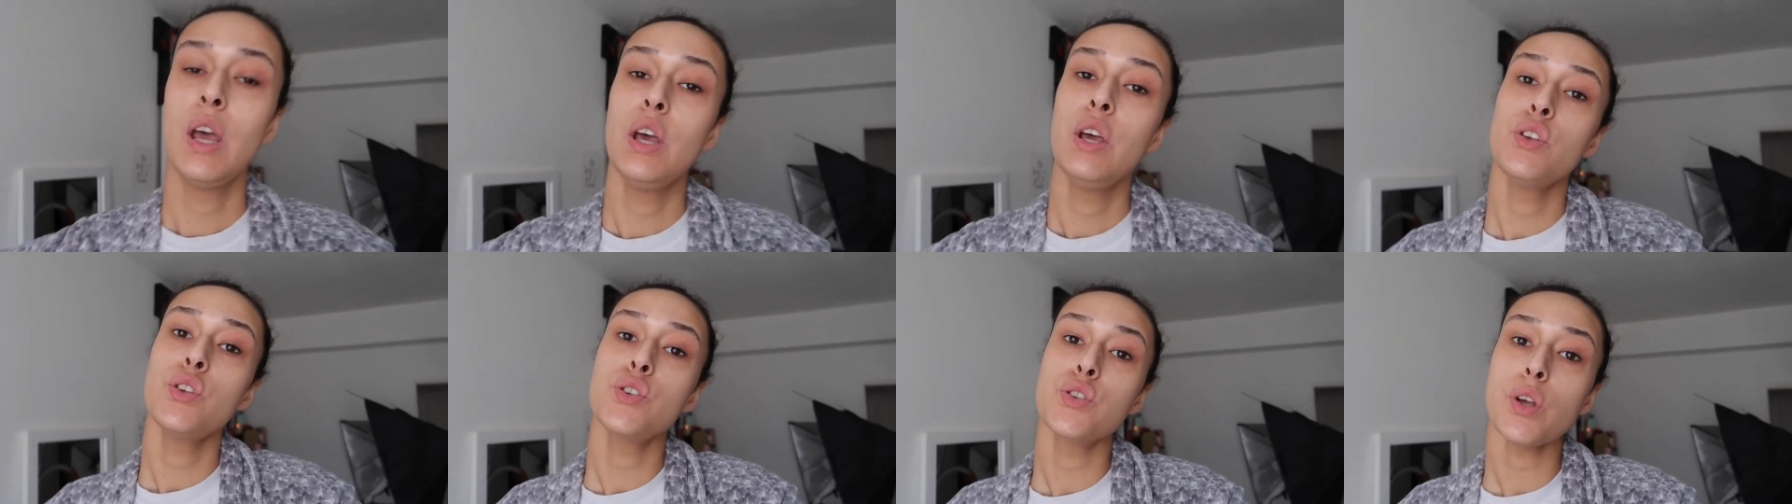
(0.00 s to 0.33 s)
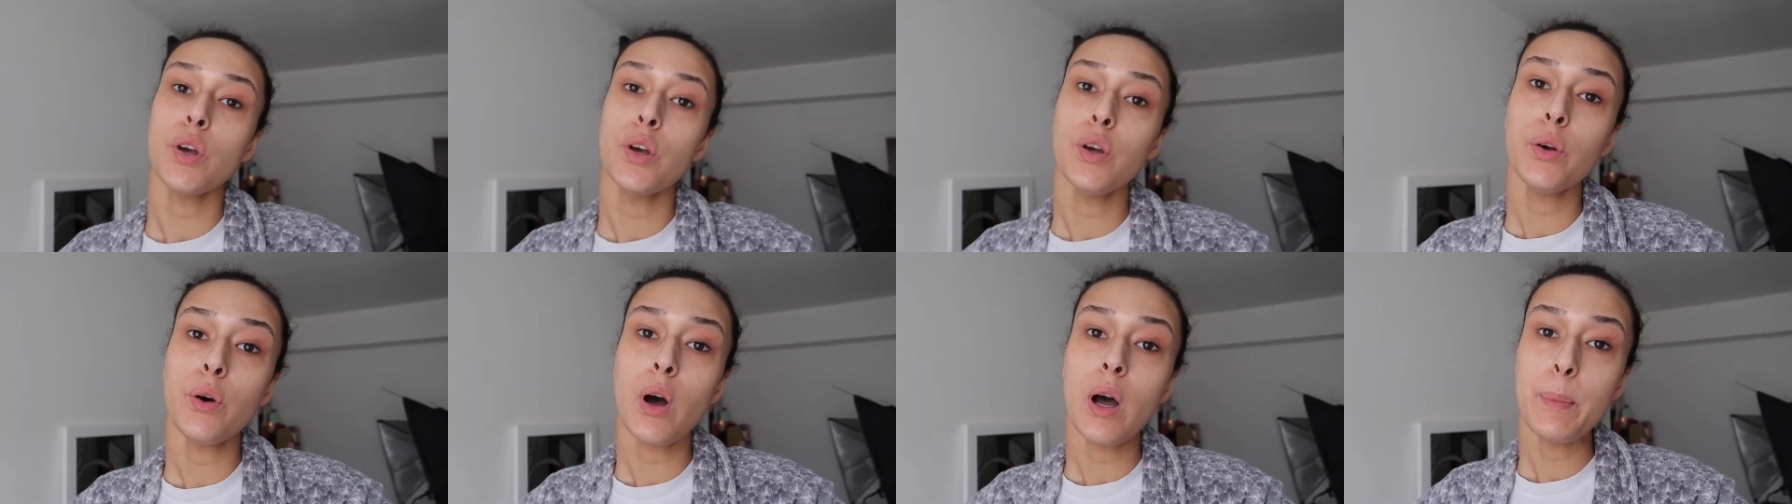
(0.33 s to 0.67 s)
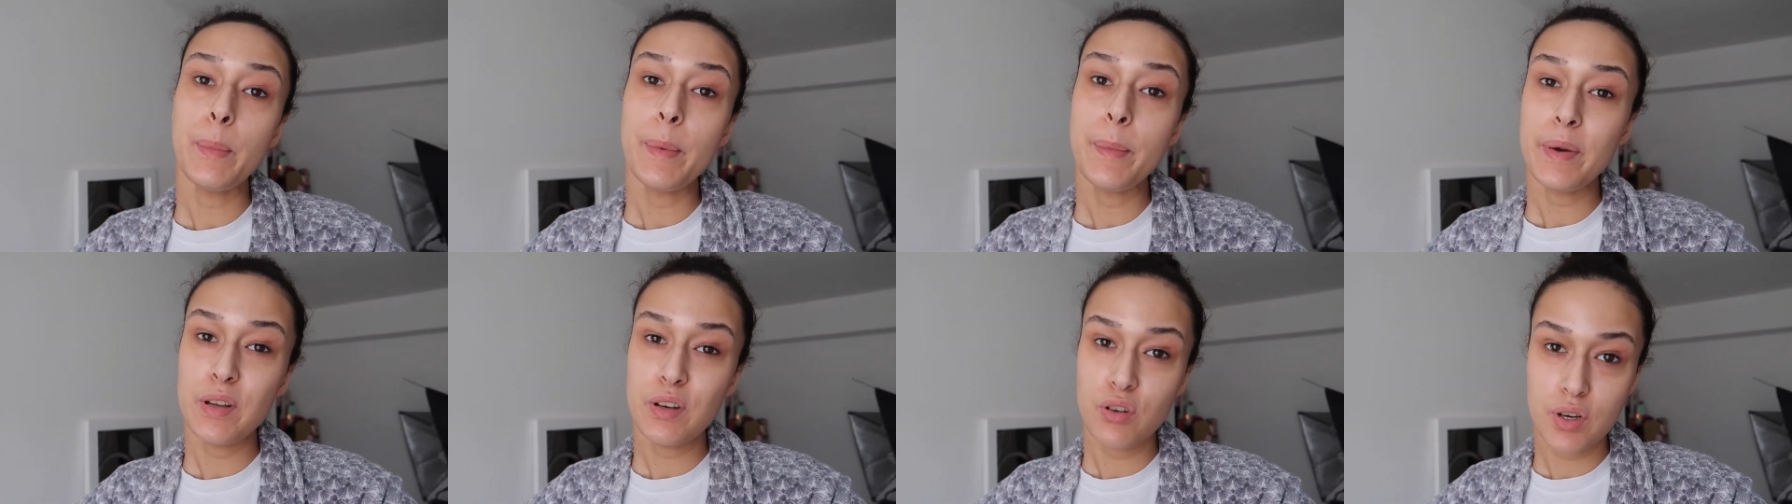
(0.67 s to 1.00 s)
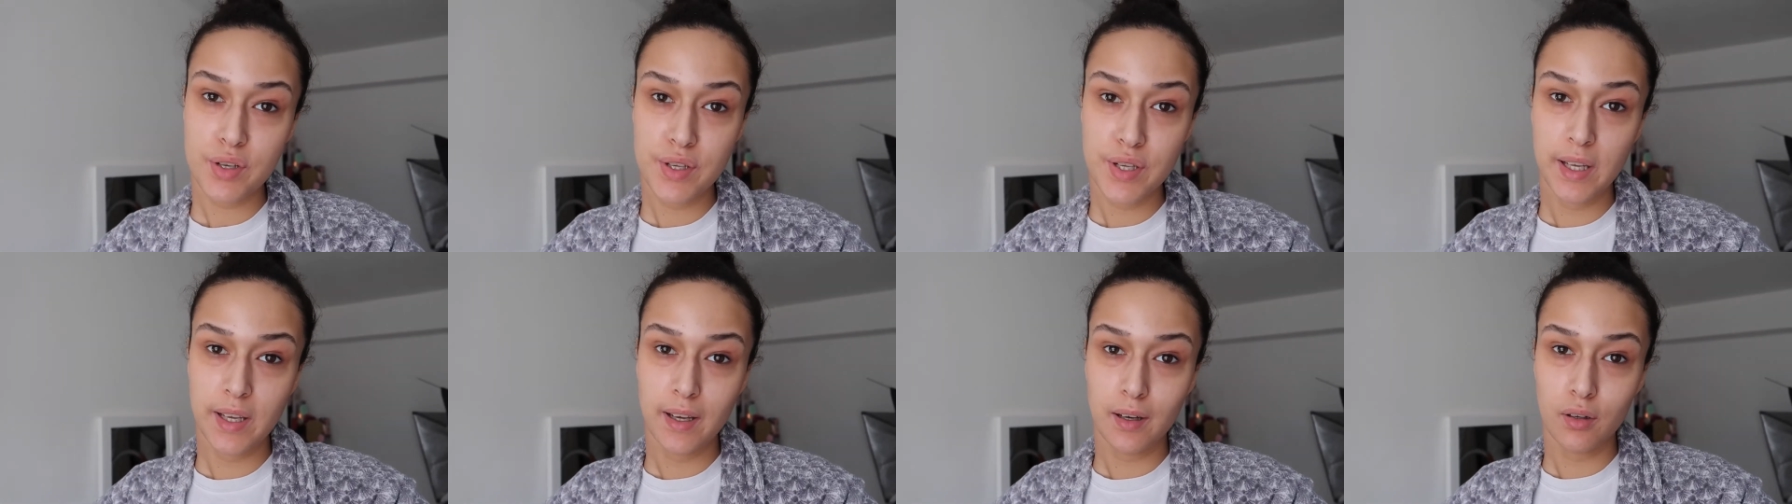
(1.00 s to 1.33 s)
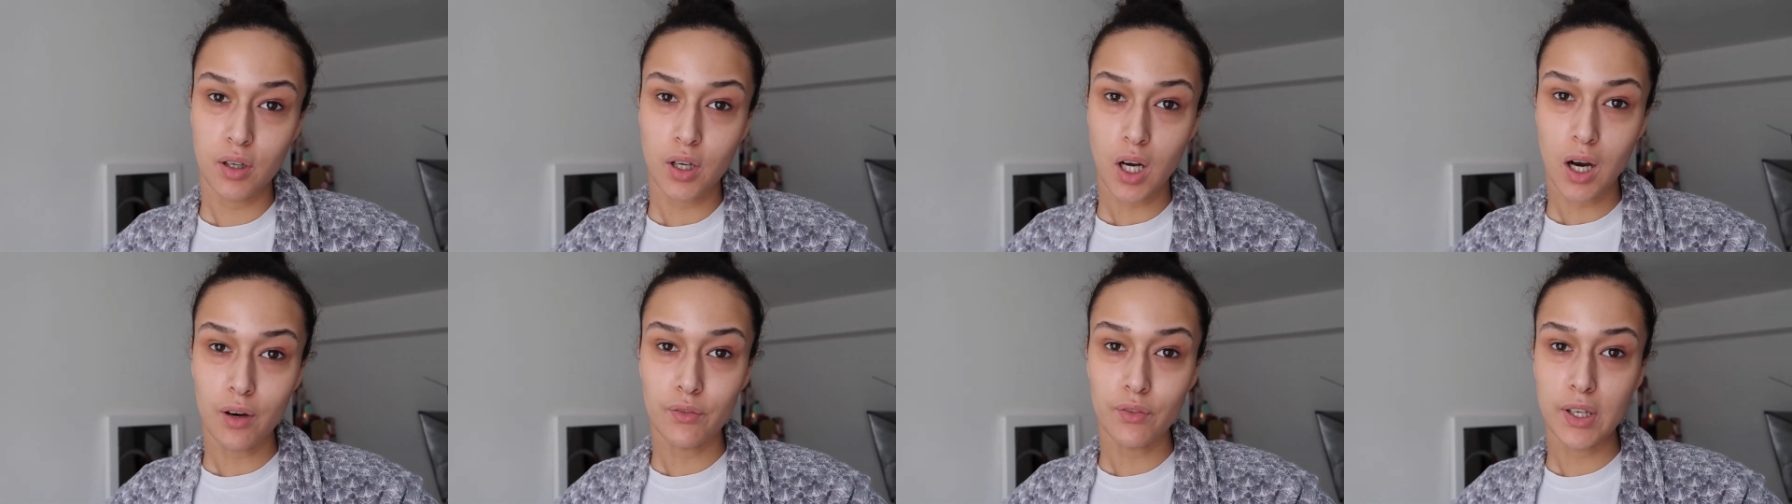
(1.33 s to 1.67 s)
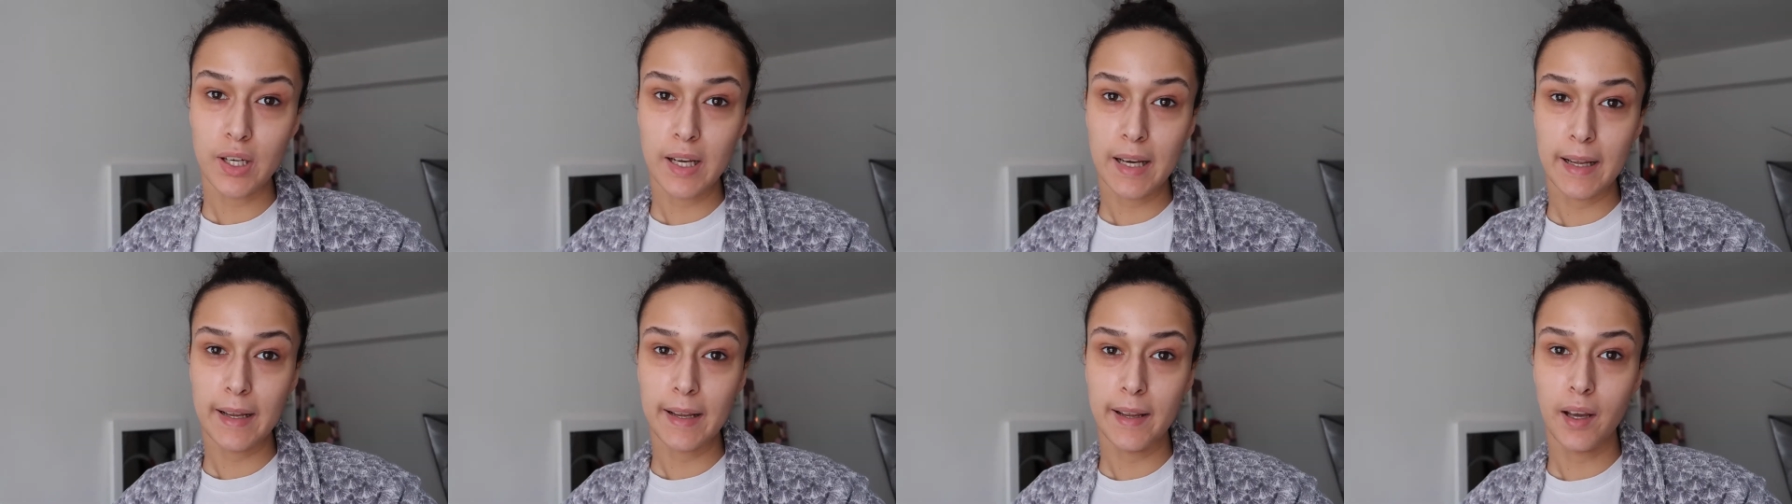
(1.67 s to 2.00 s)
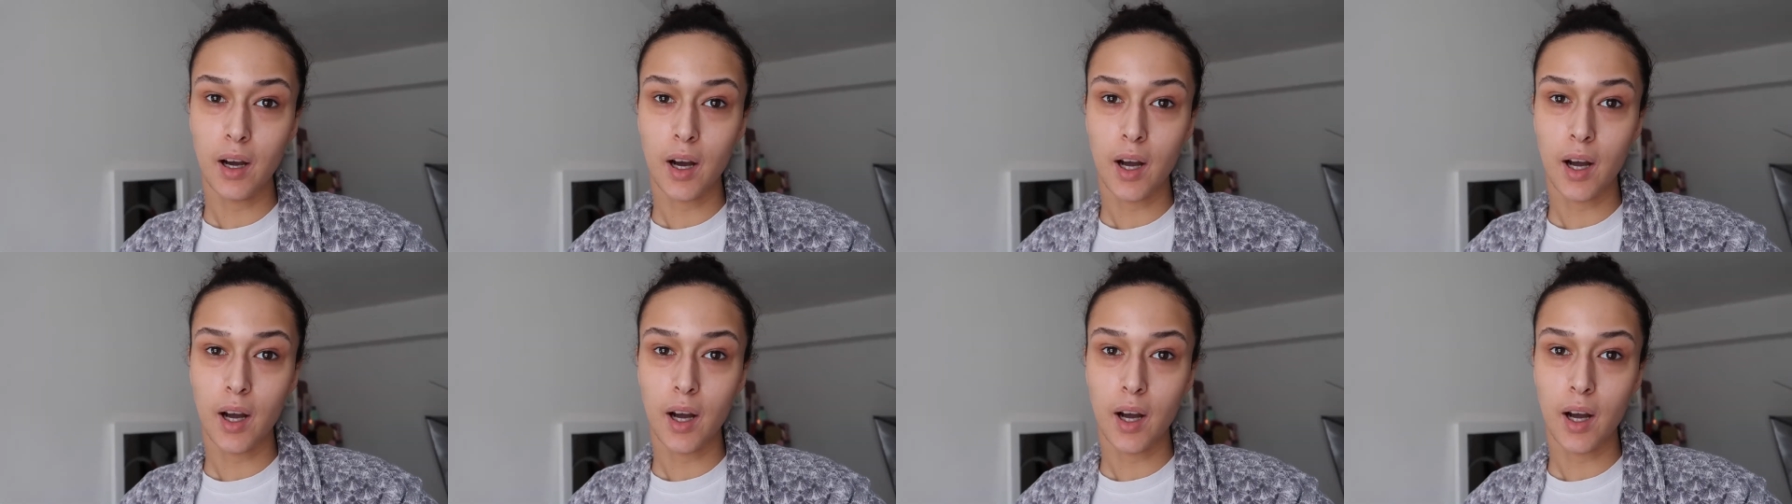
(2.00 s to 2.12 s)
so i'm in my dressing gown currently